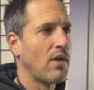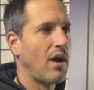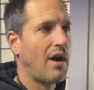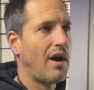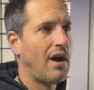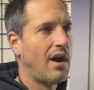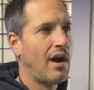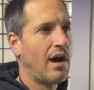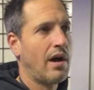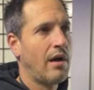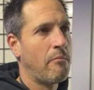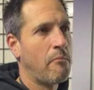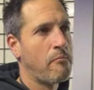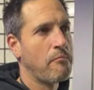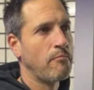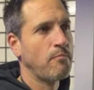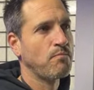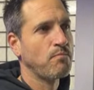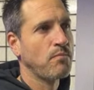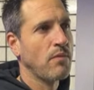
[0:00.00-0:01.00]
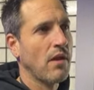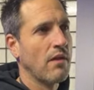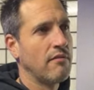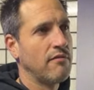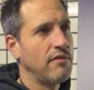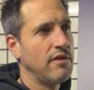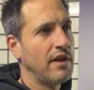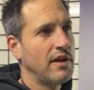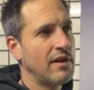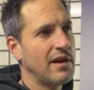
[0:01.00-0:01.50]
Um,
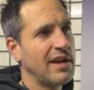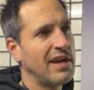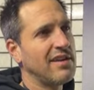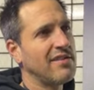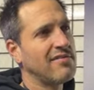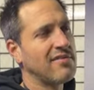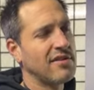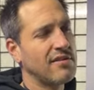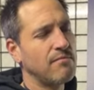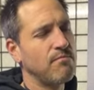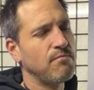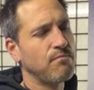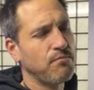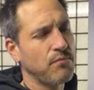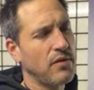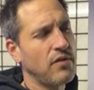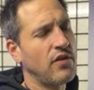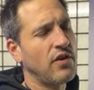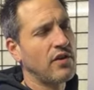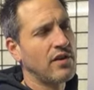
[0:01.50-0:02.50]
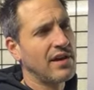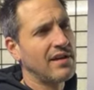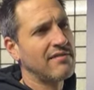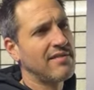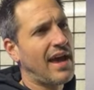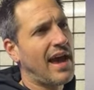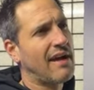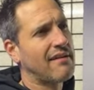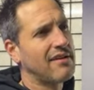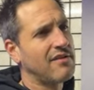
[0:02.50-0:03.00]
there is, there is
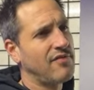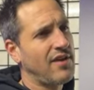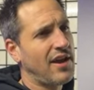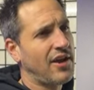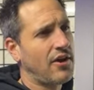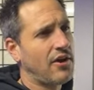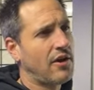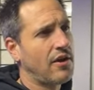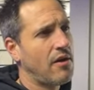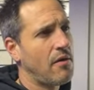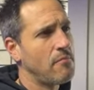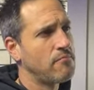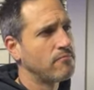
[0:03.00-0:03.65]
activator.